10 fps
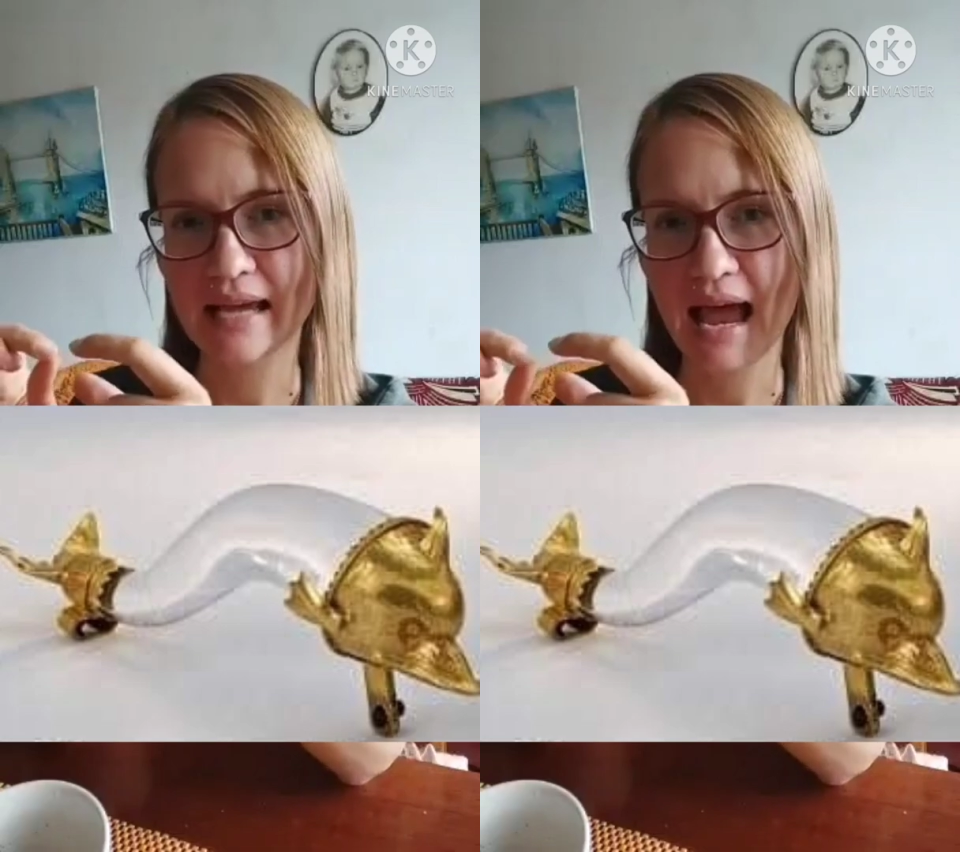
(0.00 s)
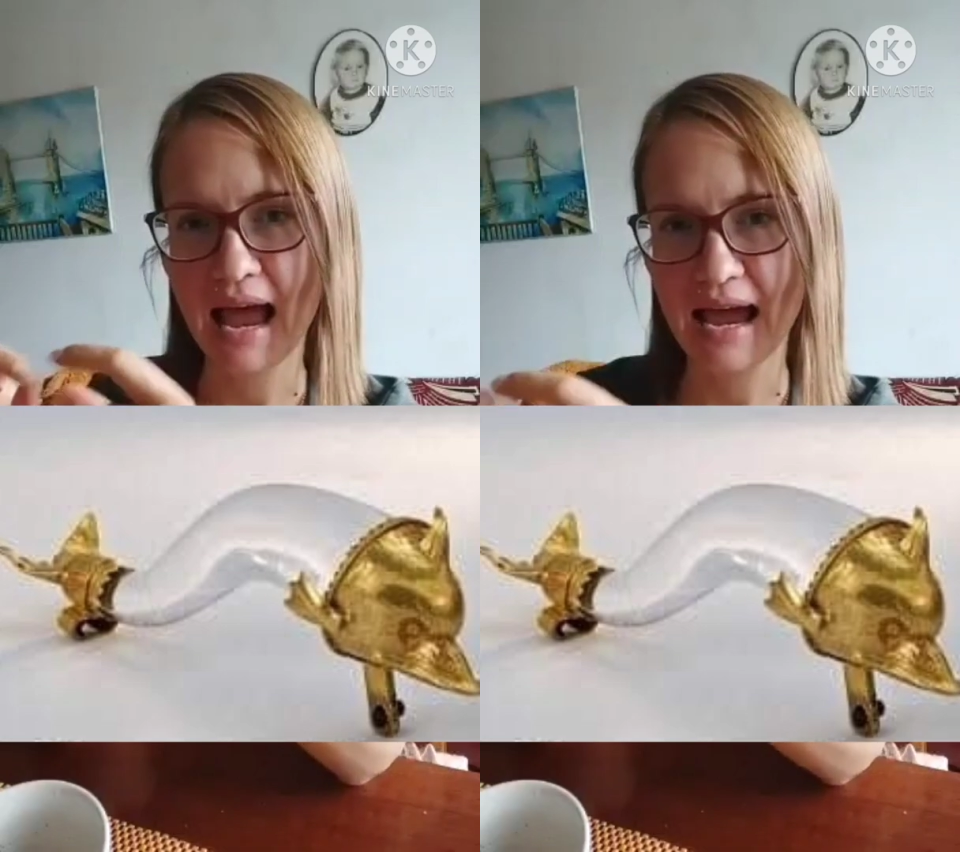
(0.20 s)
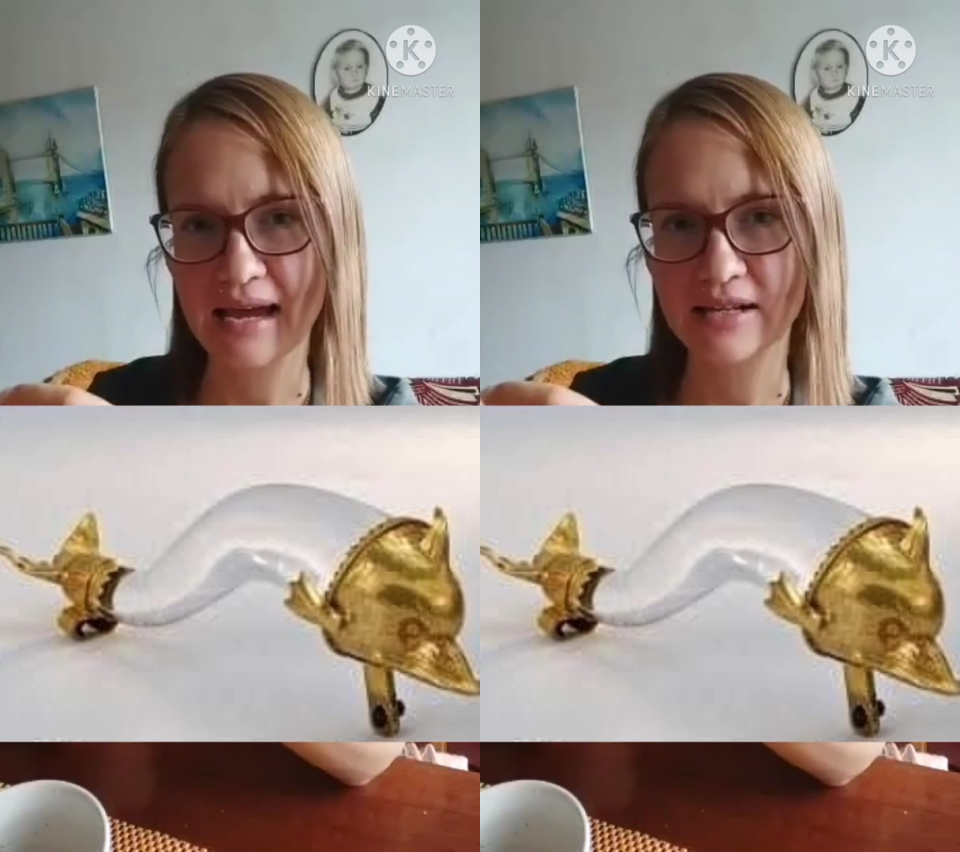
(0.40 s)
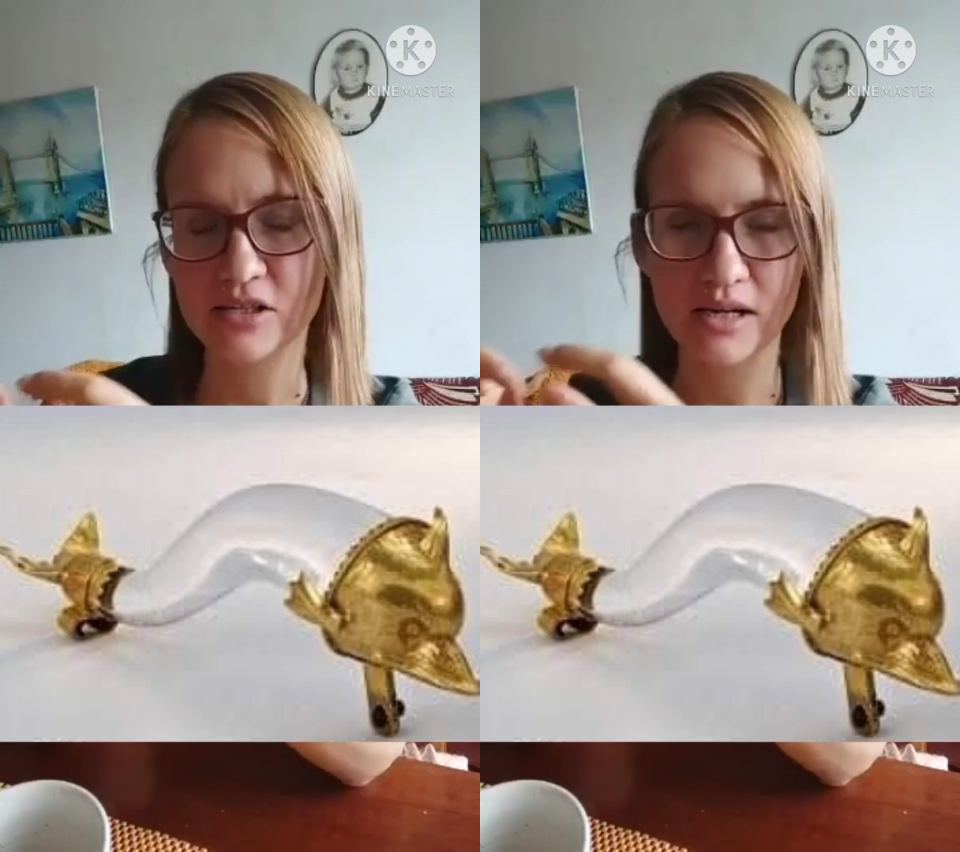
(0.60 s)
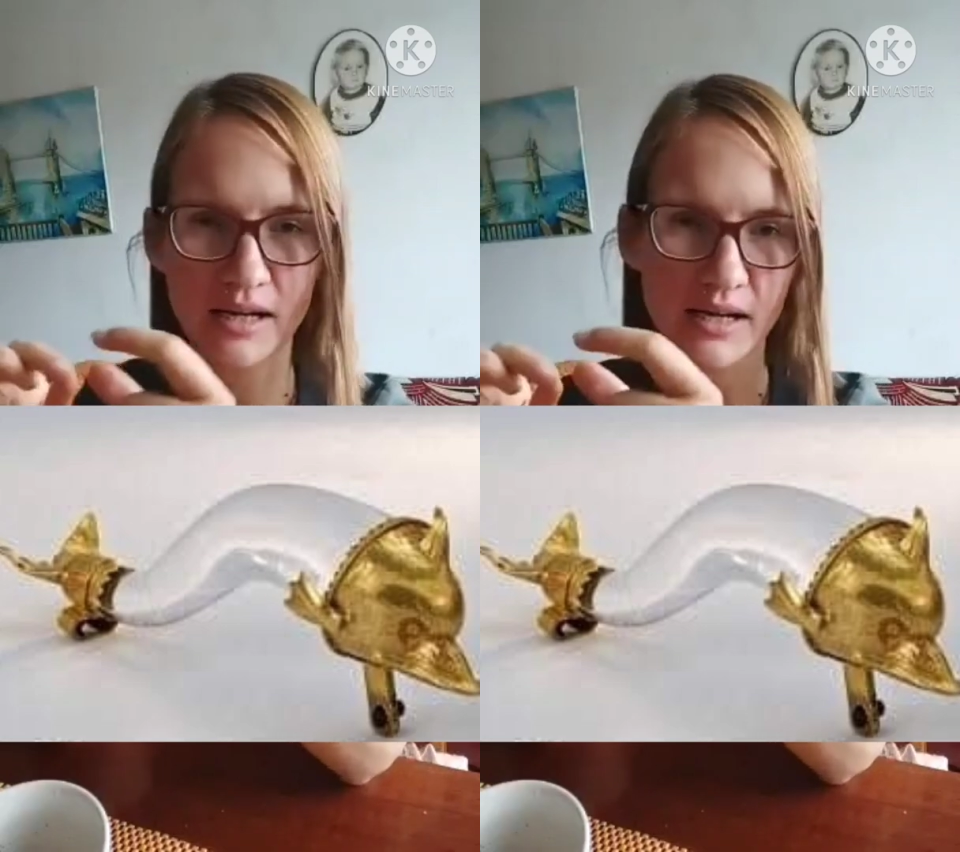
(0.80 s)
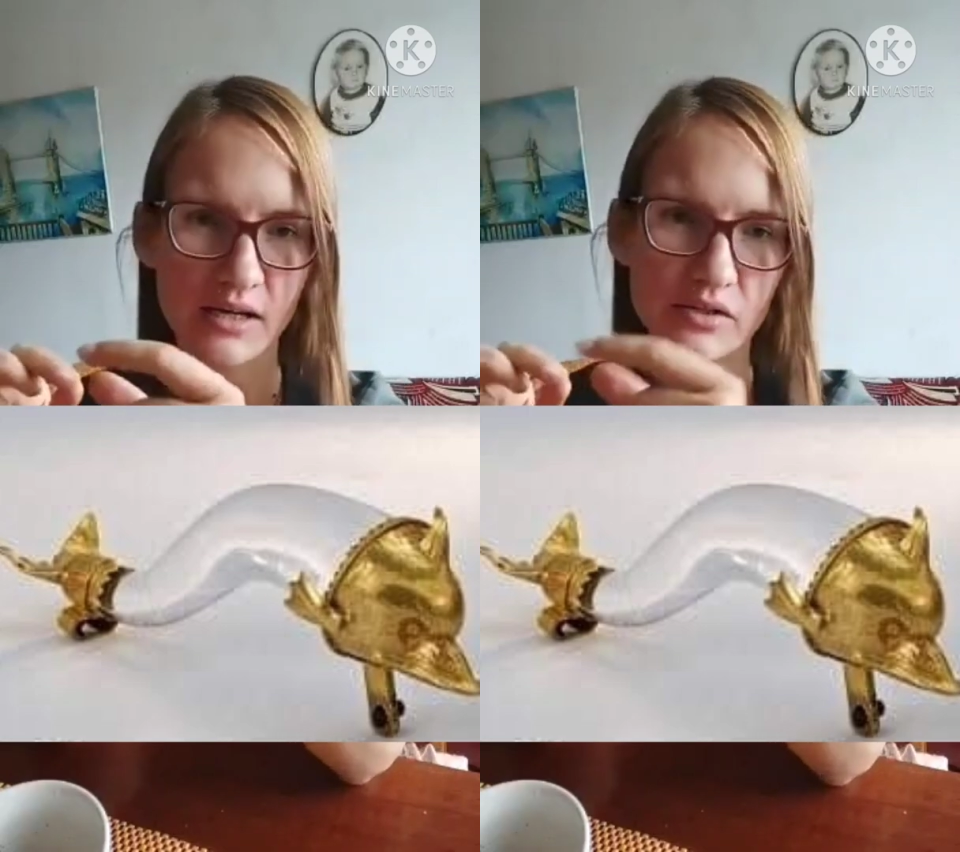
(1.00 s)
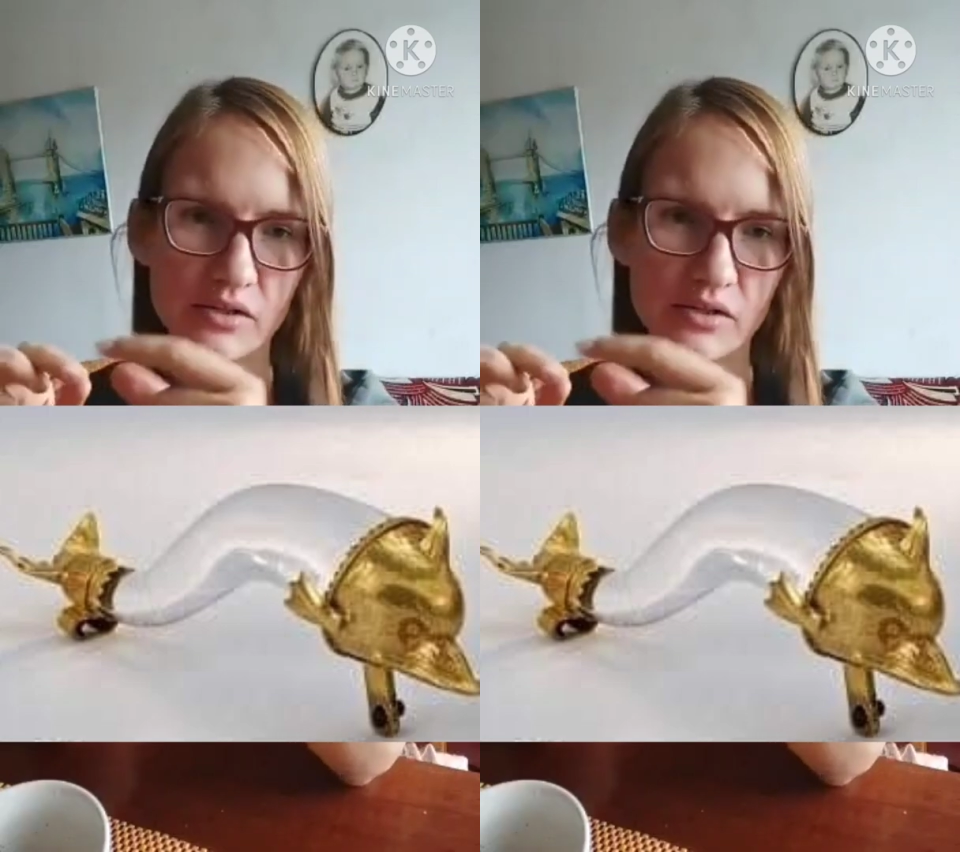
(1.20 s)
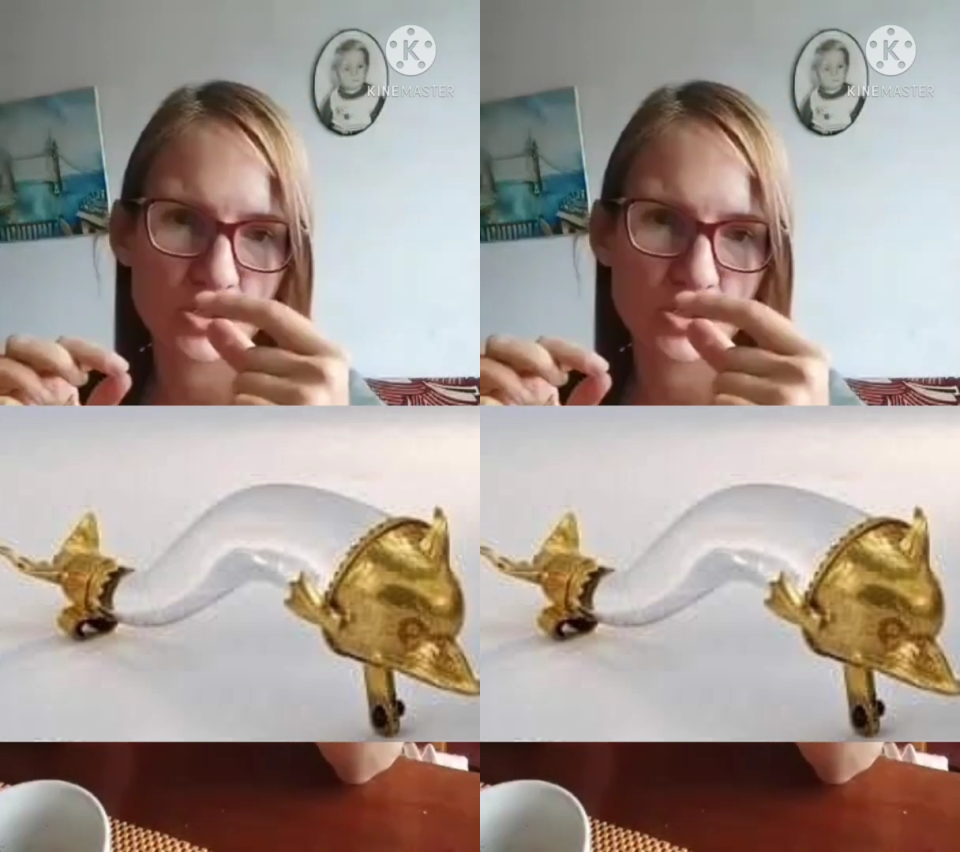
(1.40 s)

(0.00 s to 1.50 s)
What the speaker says: head and